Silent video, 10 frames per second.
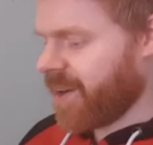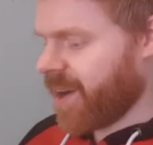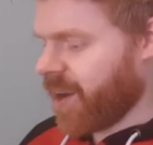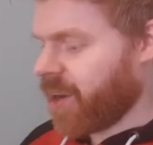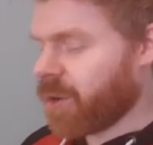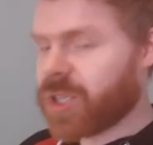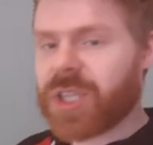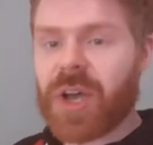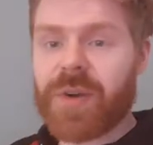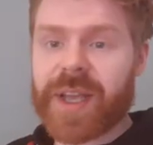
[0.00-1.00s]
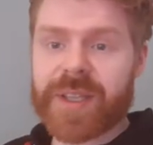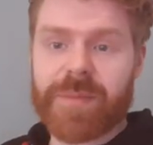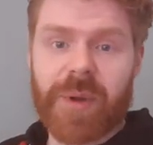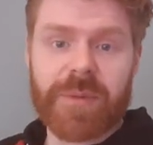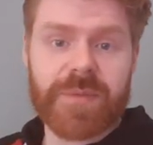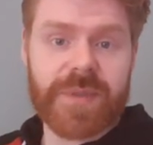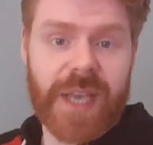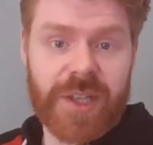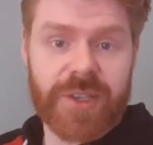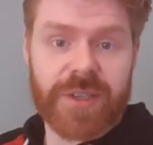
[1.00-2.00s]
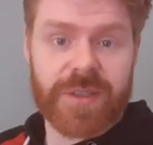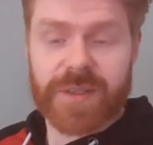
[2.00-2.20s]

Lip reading: Right, I'm going to go slowly to build up some tension.